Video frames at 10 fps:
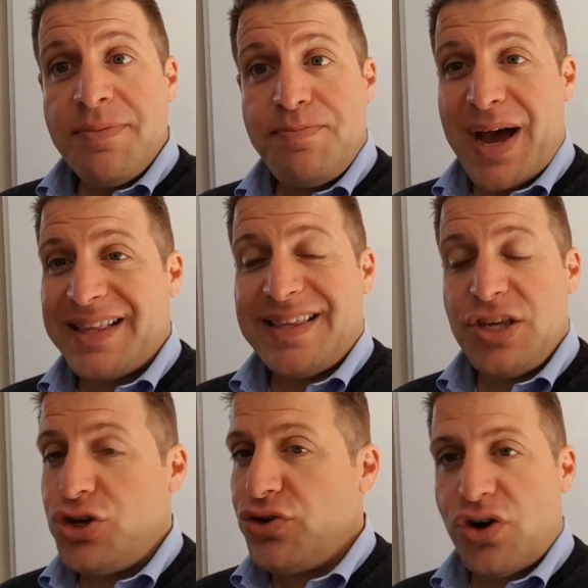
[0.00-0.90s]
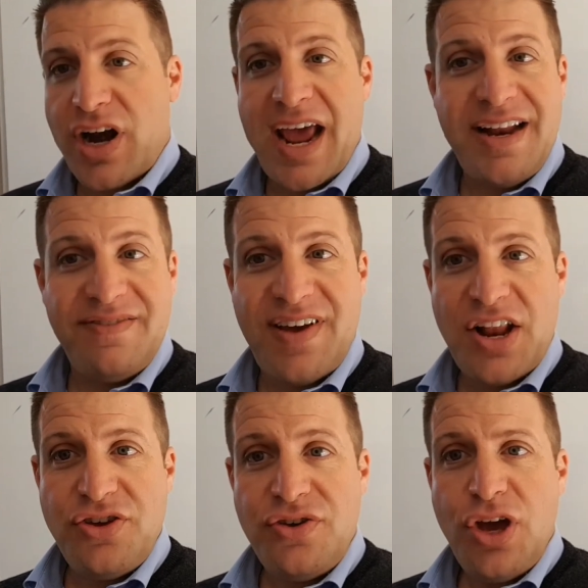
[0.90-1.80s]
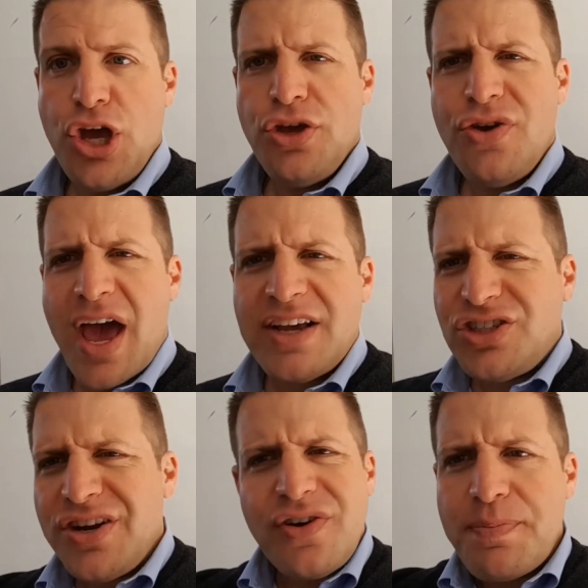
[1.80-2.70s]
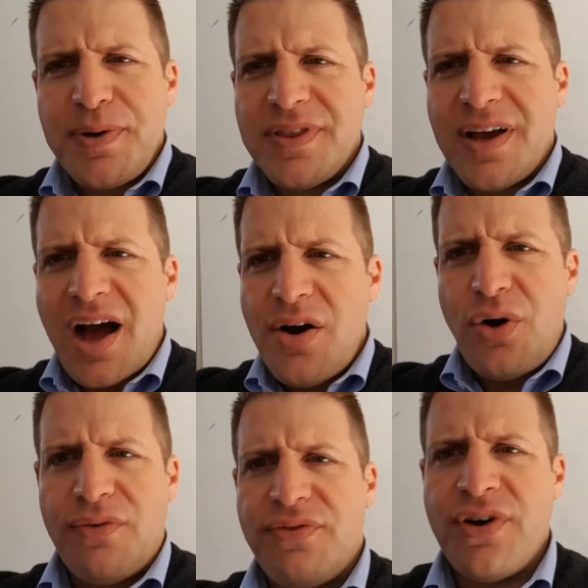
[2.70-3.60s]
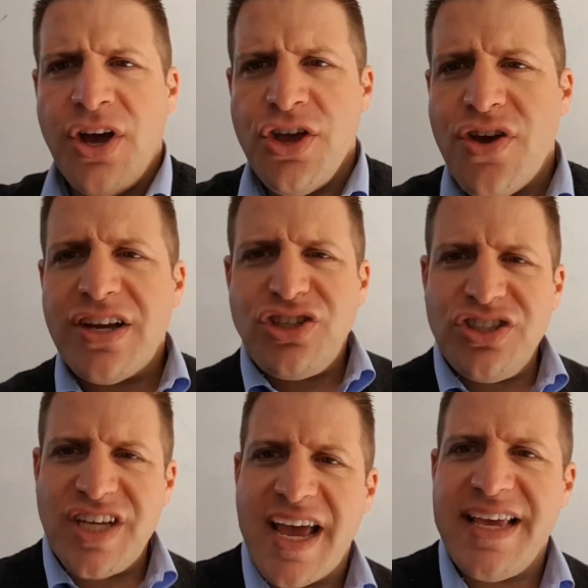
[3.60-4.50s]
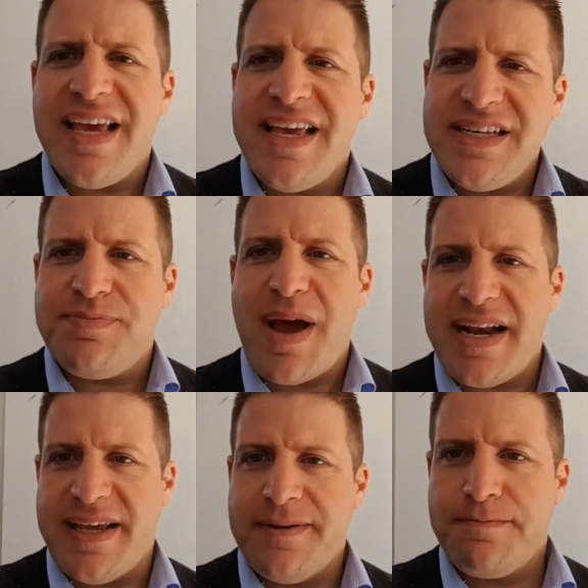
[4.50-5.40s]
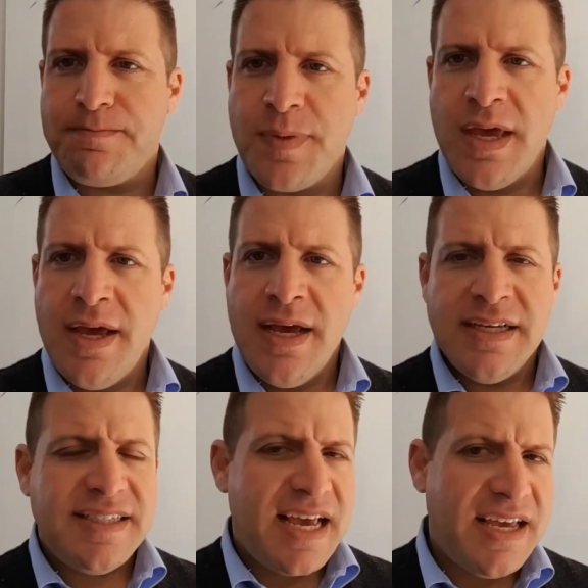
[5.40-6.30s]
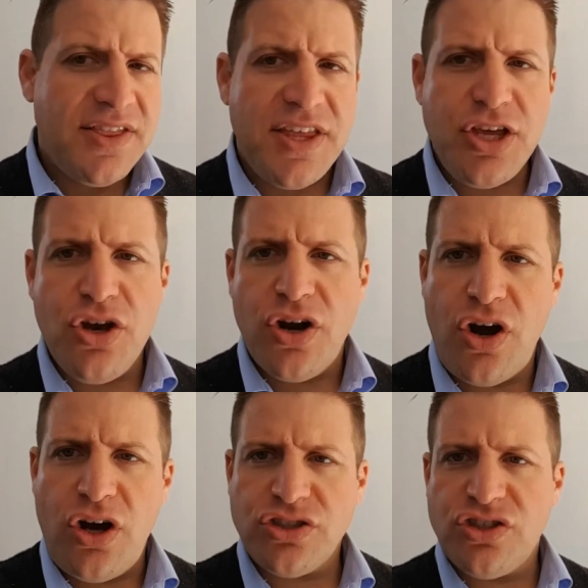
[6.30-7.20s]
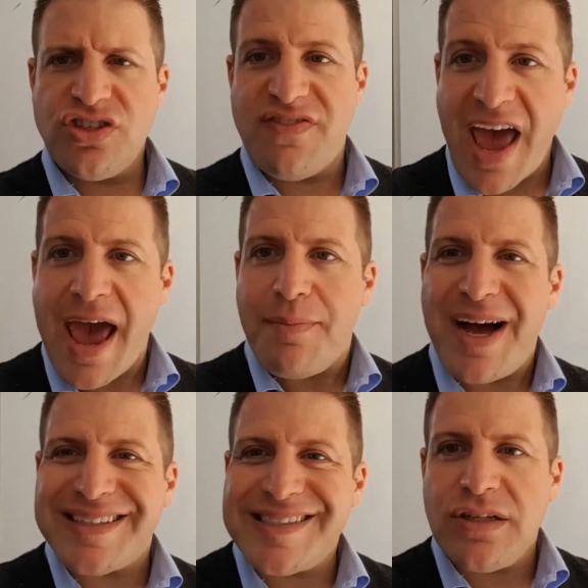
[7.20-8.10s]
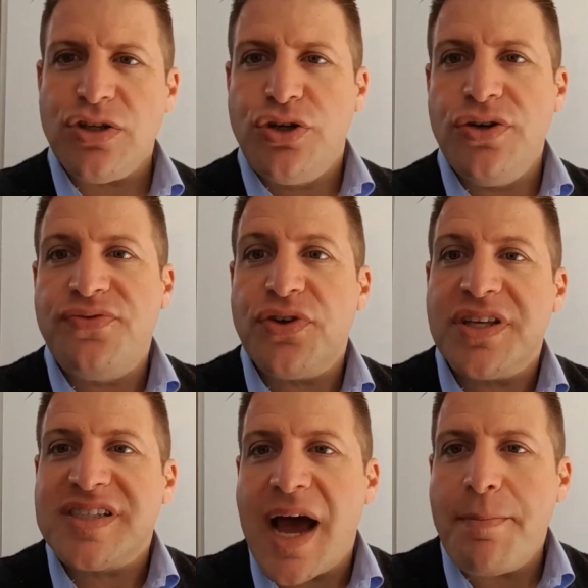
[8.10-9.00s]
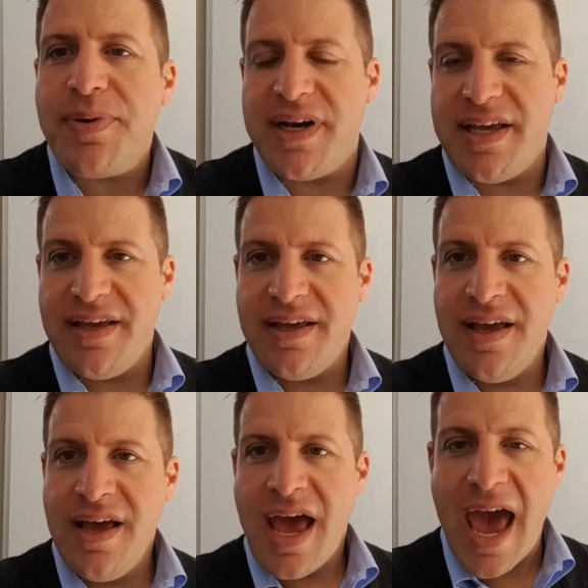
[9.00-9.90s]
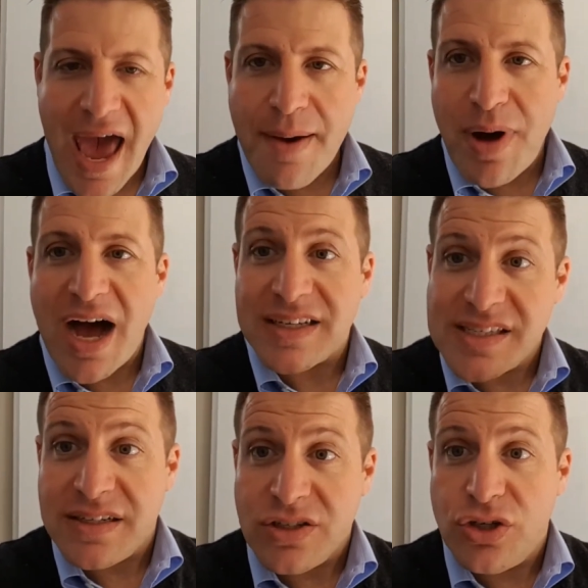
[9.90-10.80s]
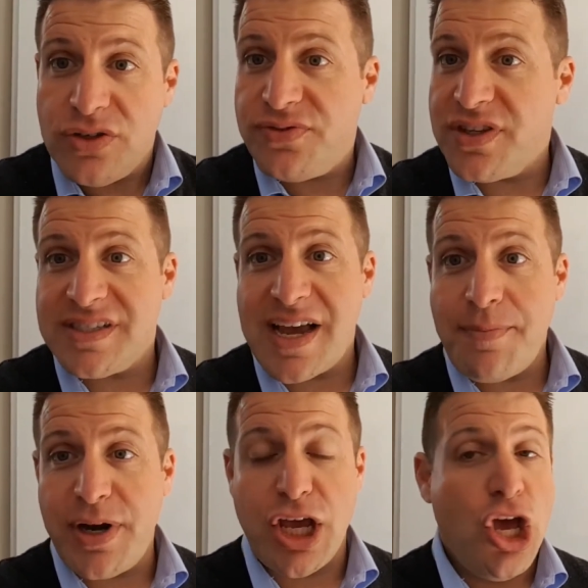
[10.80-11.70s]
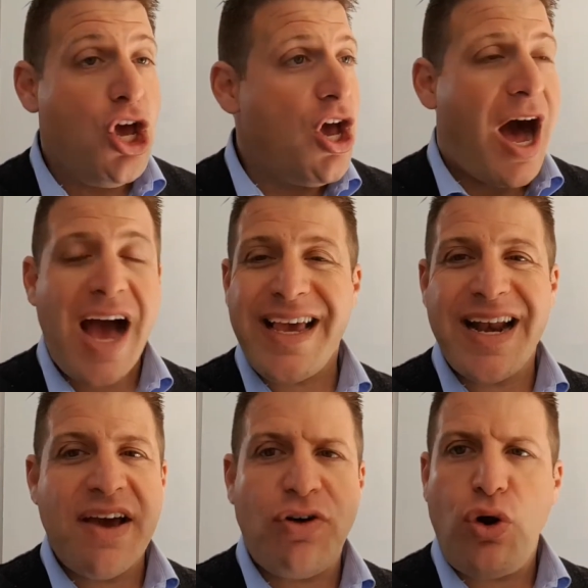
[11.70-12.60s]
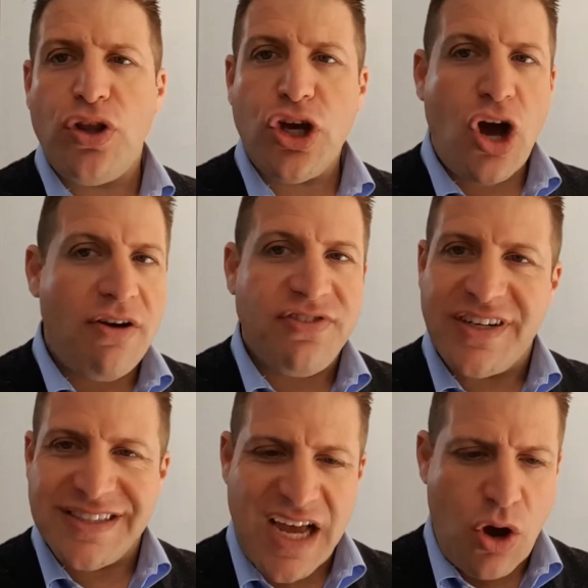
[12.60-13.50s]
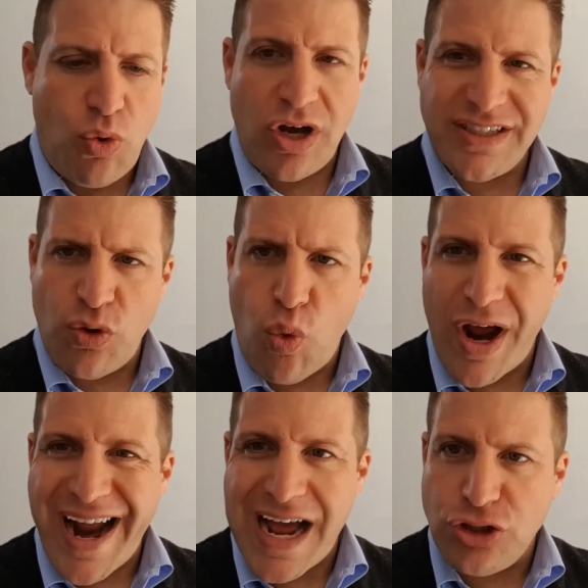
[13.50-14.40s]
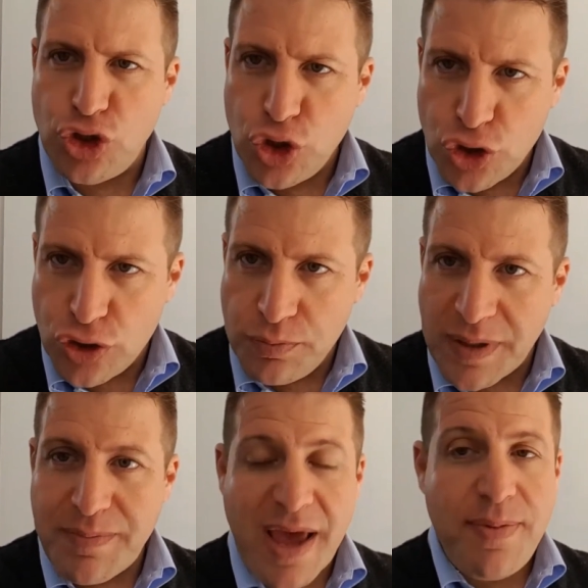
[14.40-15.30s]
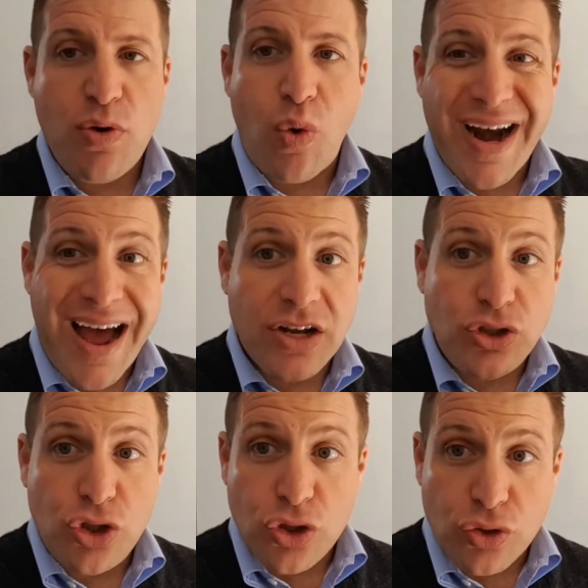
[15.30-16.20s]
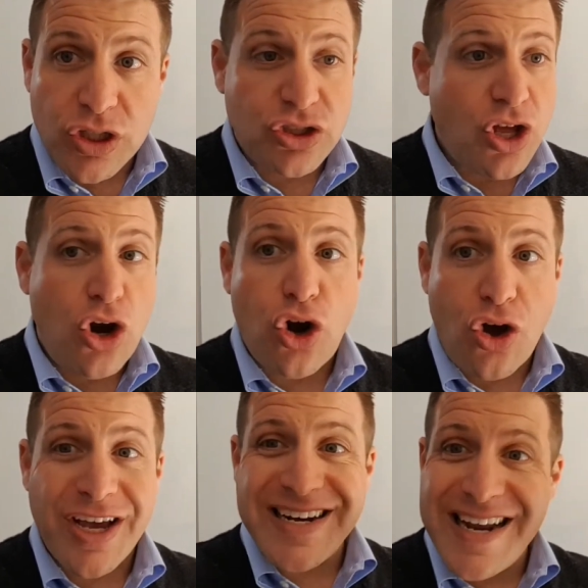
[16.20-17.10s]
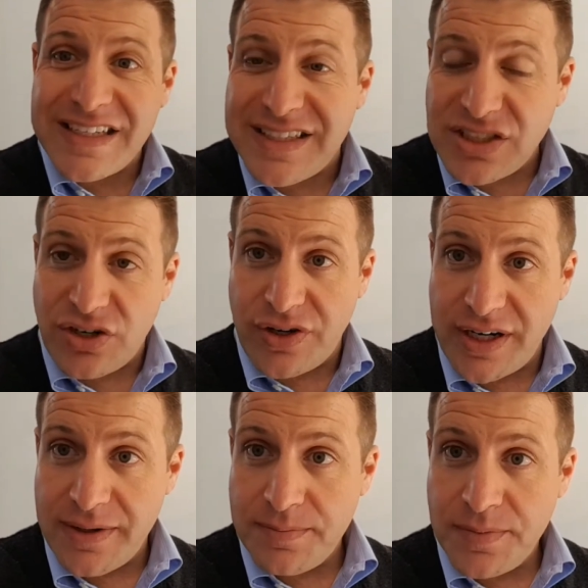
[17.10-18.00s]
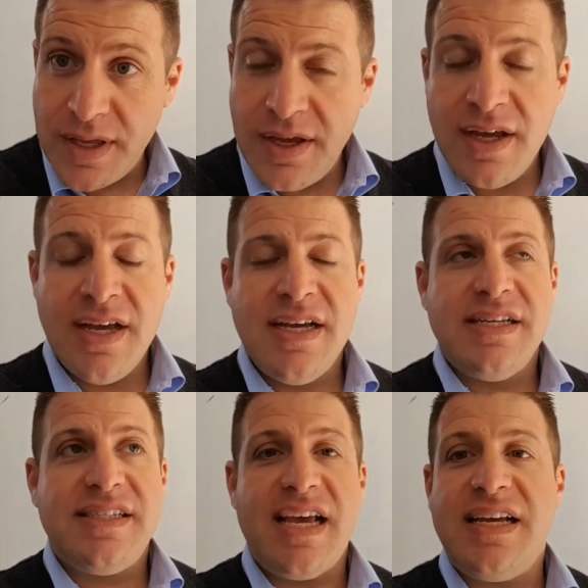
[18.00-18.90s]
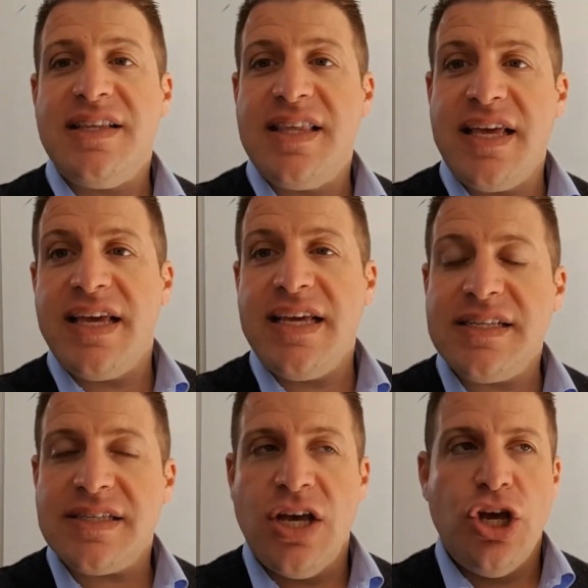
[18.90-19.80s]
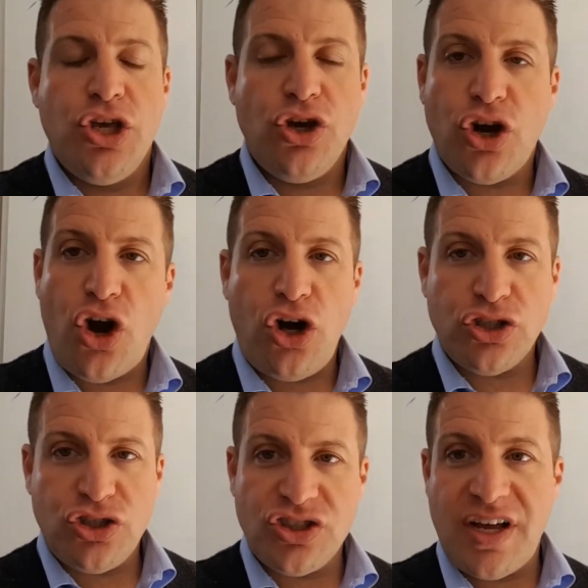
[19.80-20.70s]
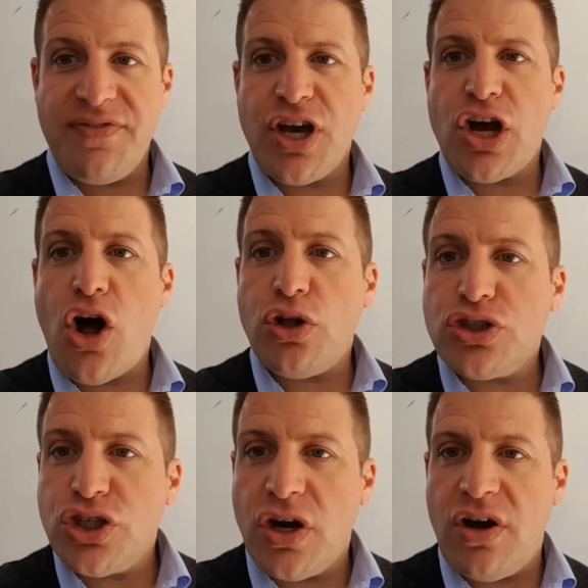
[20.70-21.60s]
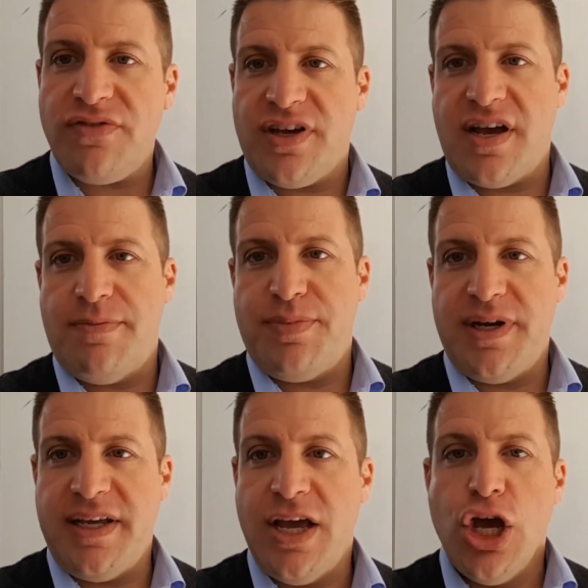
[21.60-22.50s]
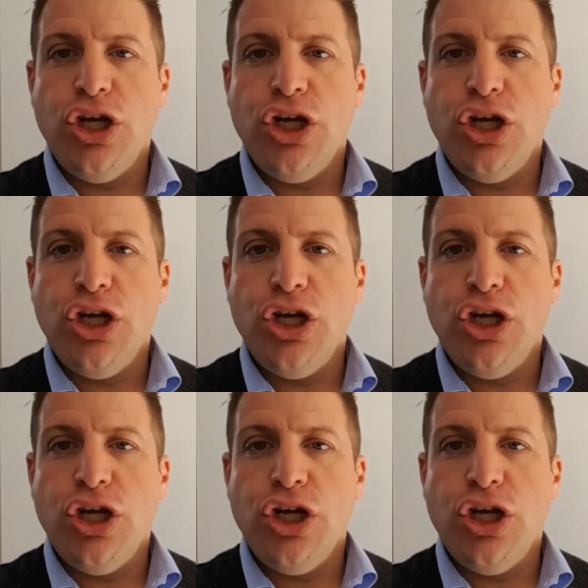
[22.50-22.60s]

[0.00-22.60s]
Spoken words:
but you're not adding value, you're actually ripping the guy off. You're actually taking his money. Second thing you got to ask yourself, am I still good for this company? Am I still good for this company? I can have all the confidence I want in what I do, but maybe what I do is no longer necessary. Second thing is, You've got to ask yourself the culture of the company.